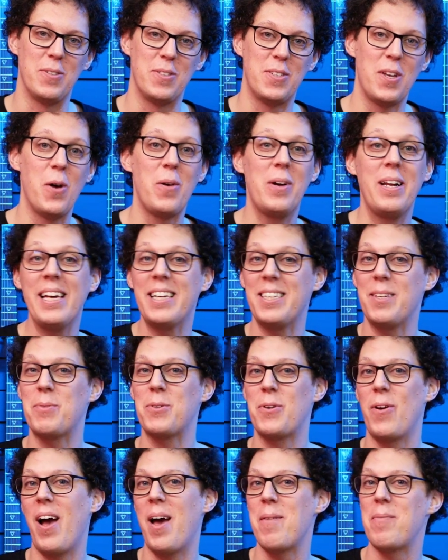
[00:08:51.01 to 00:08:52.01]
So click
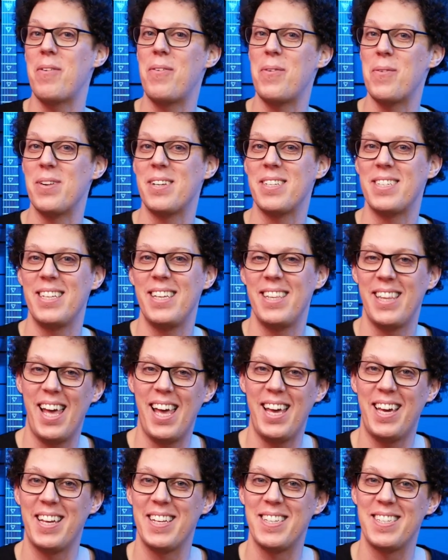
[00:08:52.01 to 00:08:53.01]
subscribe if you want to see
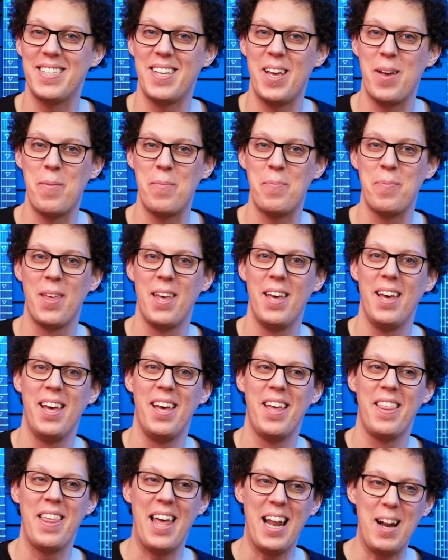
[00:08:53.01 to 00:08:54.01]
that, because
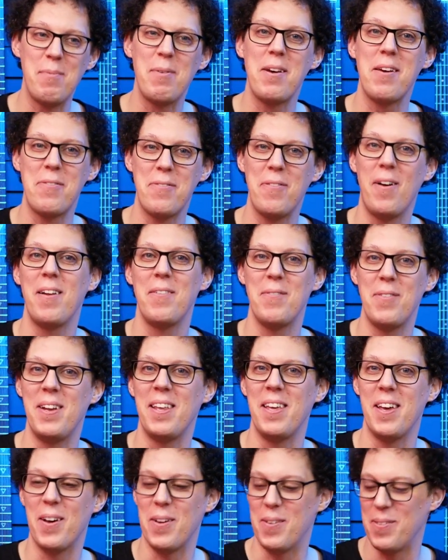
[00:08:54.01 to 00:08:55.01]
that'll be a fun
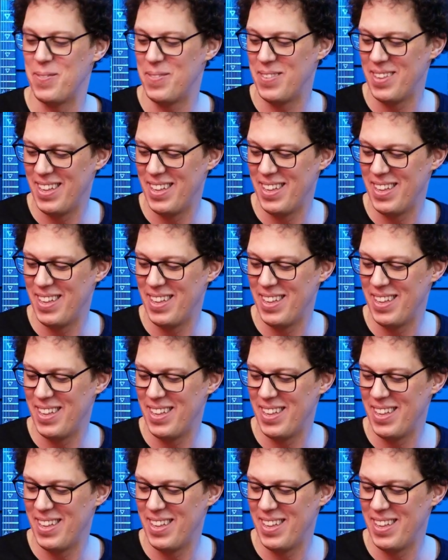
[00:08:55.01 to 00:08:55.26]
video.